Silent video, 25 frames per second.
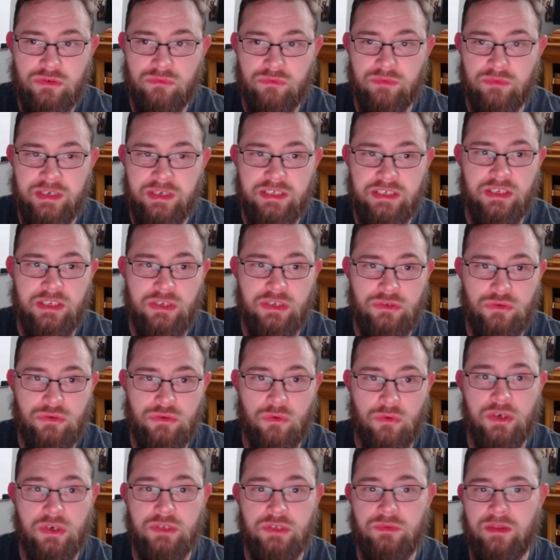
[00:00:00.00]
reason and
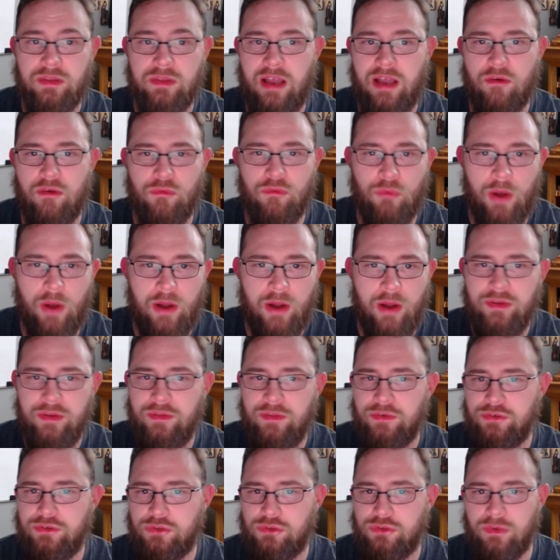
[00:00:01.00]
choice without grounding
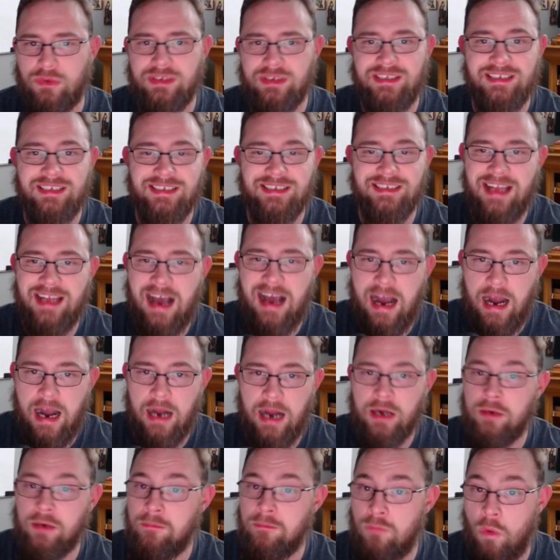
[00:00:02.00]
those choices in a
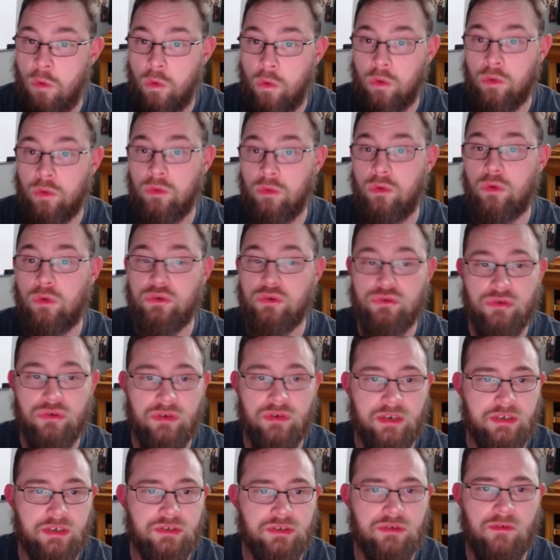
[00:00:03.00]
higher moral or
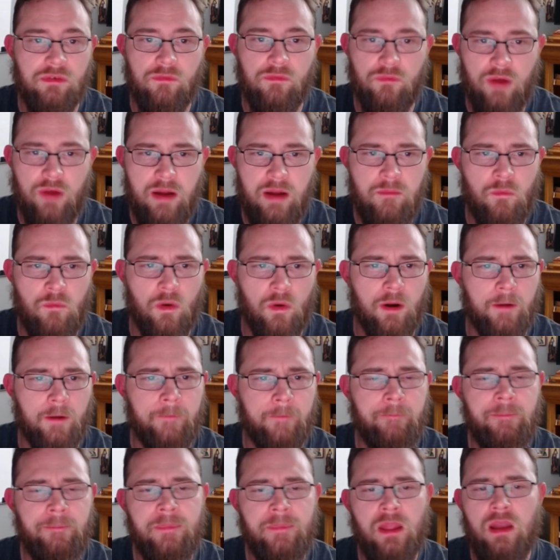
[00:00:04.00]
traditional framework.
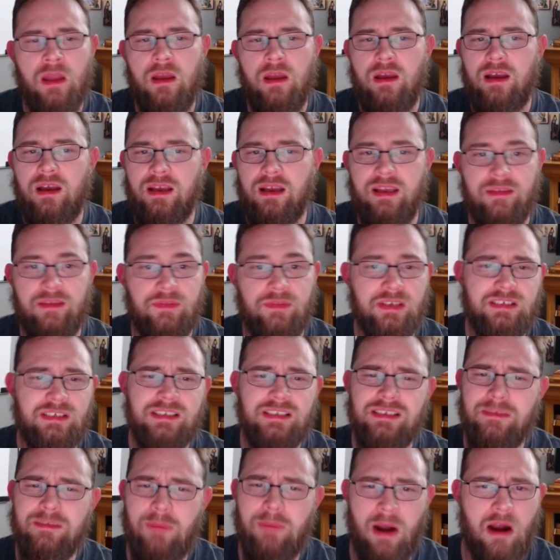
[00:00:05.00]
Again, this is
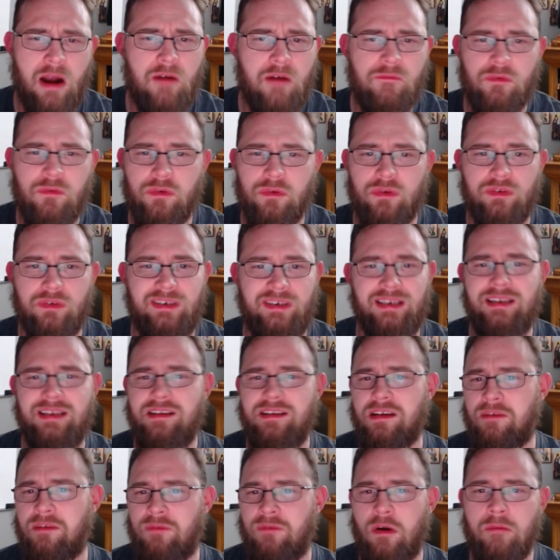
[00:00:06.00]
a powerful critique
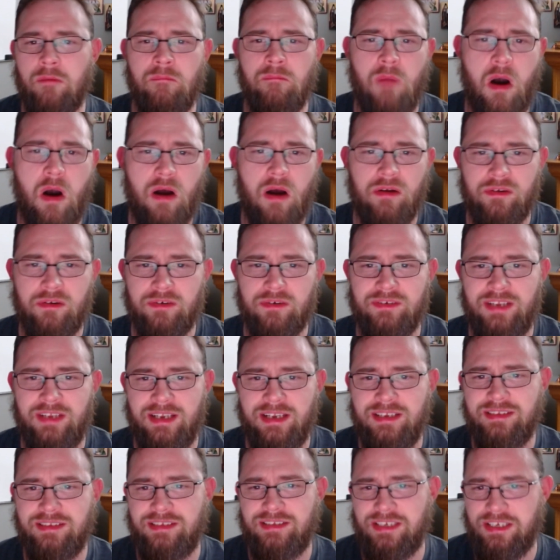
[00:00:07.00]
of our modern
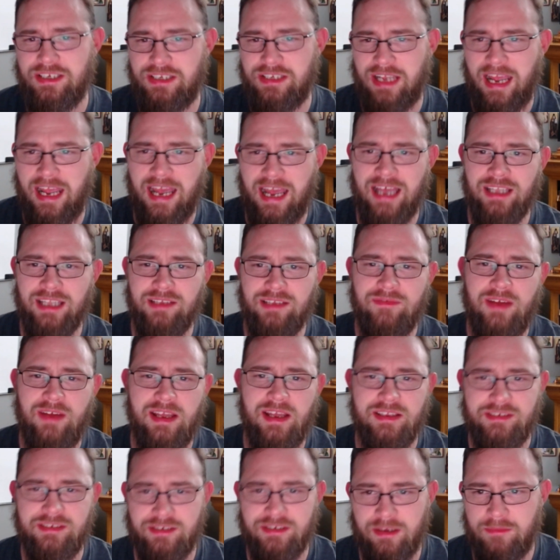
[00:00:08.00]
tendency to
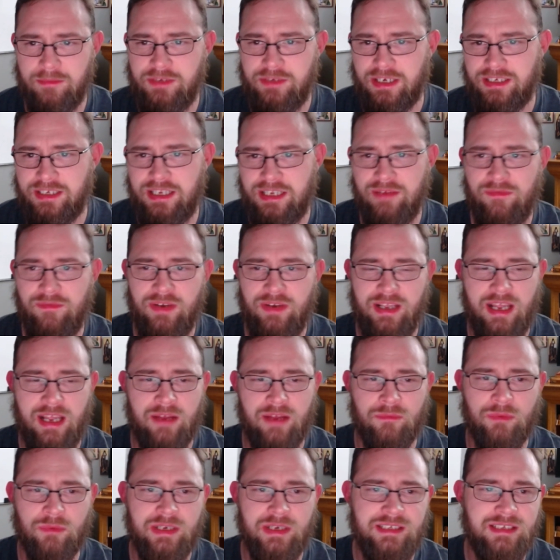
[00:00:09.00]
elevate subjectivity and
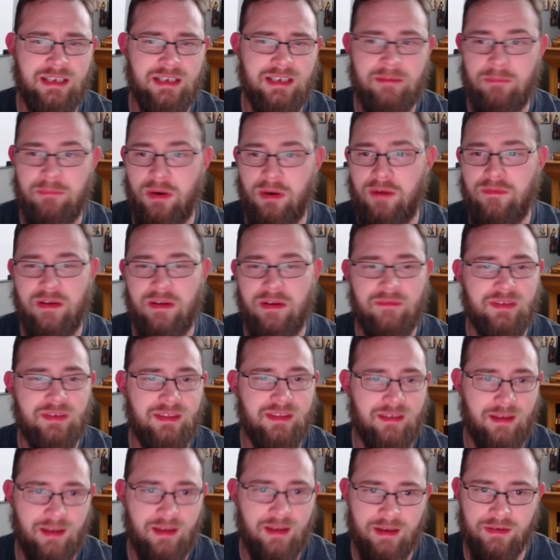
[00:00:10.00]
reason above
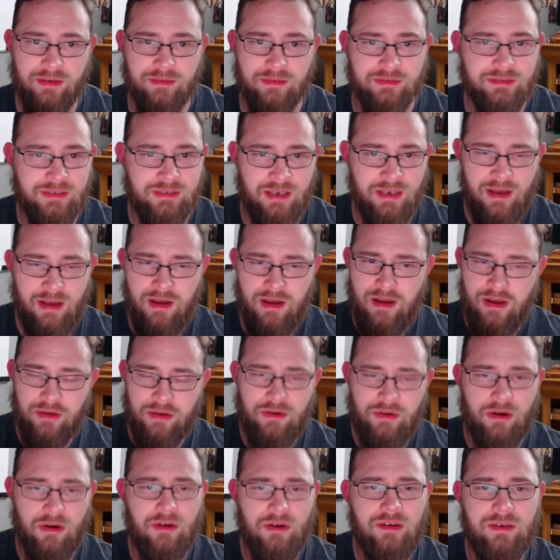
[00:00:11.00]
everything else.
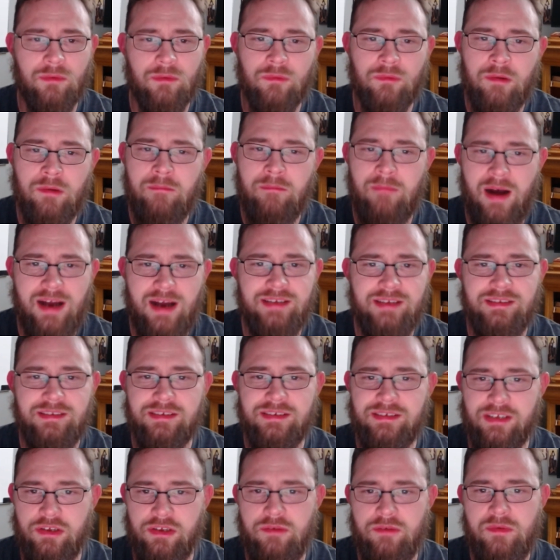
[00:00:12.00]
Kirk reminds us
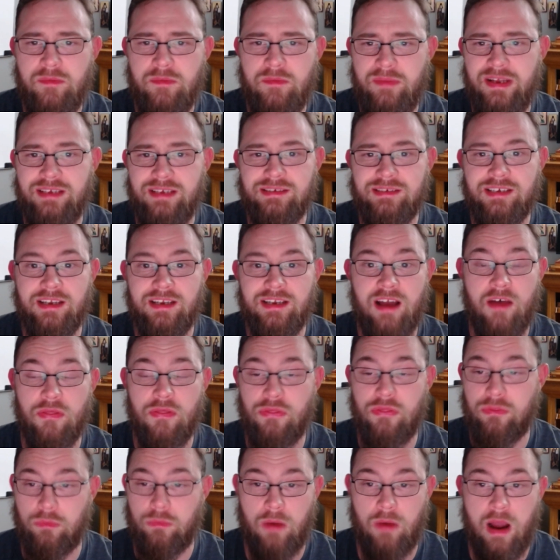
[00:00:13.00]
that human beings cannot
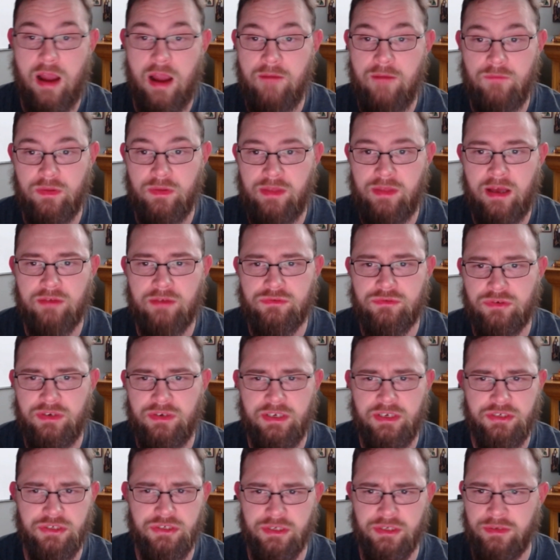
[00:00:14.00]
thrive without
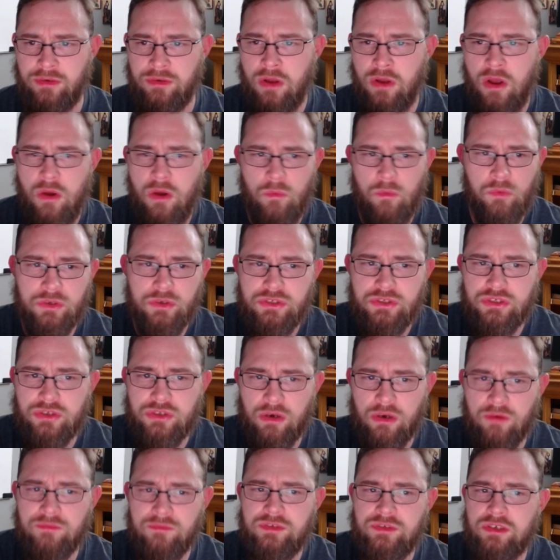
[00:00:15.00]
tradition, which
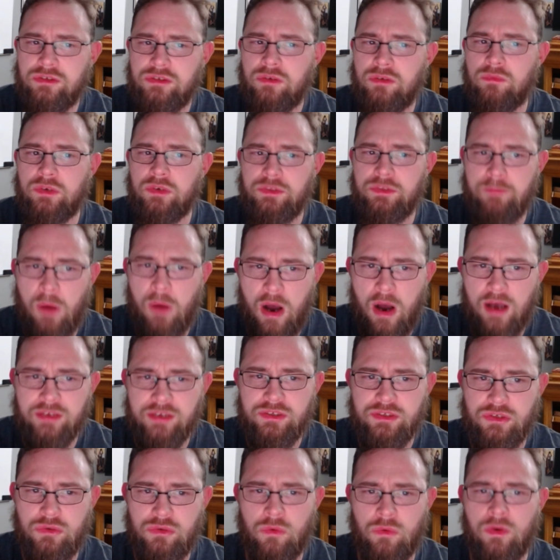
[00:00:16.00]
serves as a
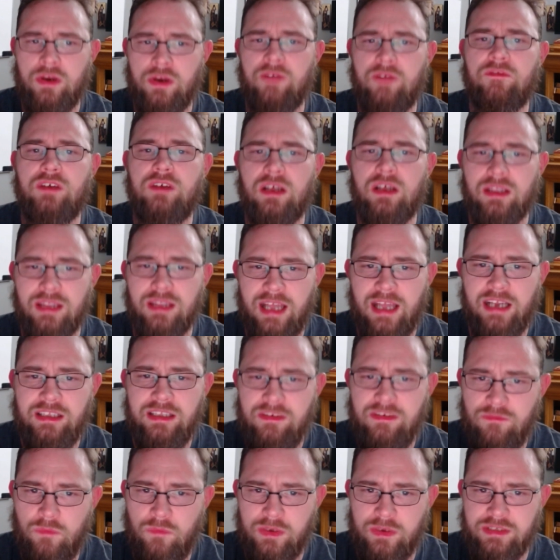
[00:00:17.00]
repository of
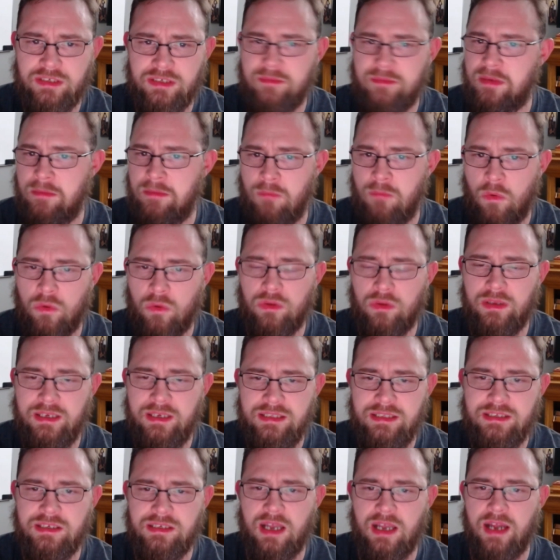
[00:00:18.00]
collective wisdom and moral
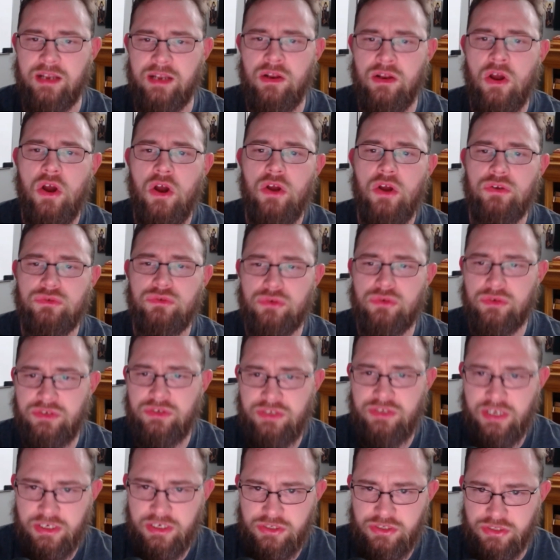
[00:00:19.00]
insight.
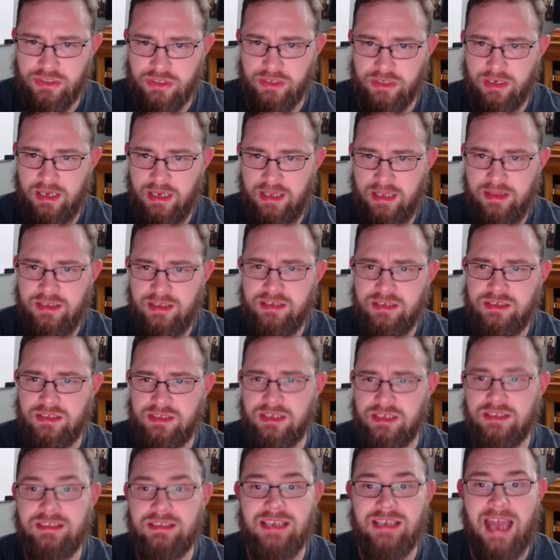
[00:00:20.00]
Tradition, in this
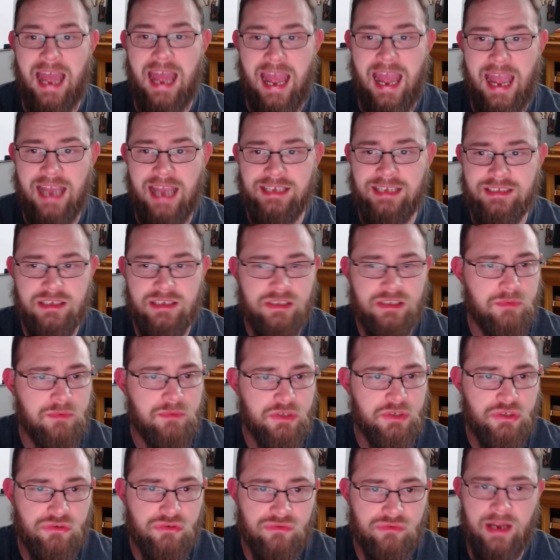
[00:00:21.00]
sense, acts as a
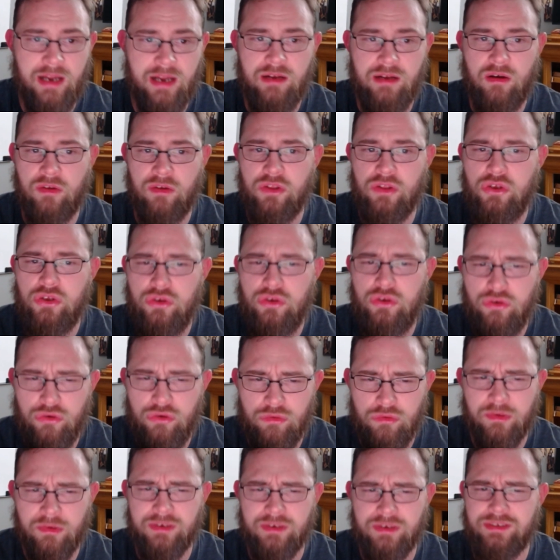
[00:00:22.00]
restraint on the
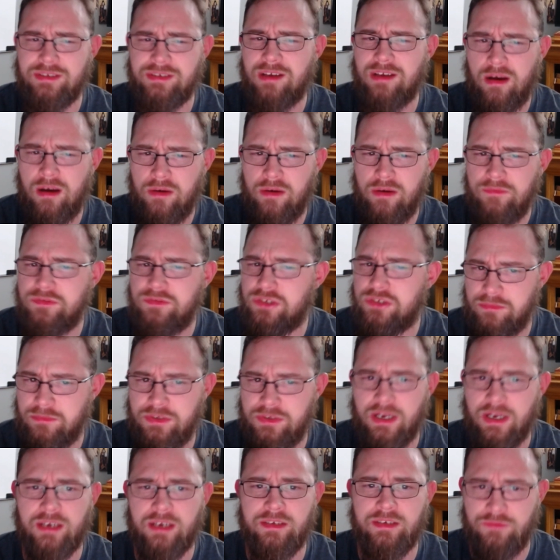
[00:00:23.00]
hubris of
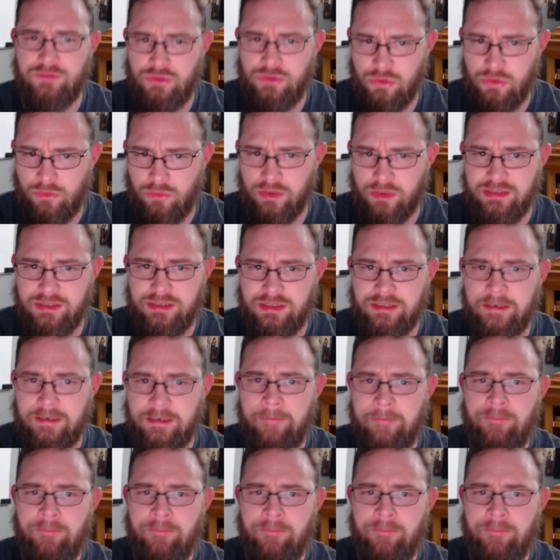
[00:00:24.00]
subjective choice,